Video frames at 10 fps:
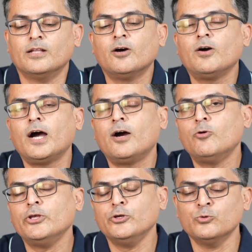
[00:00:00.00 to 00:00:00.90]
Now,
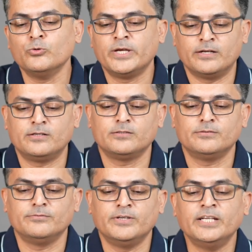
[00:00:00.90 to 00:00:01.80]
how do you get
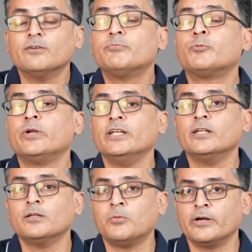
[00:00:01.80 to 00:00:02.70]
enough protein
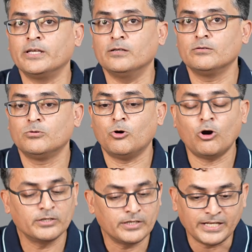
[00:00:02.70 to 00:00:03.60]
in the body
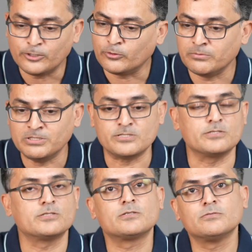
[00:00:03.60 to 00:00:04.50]
on a day to day basis?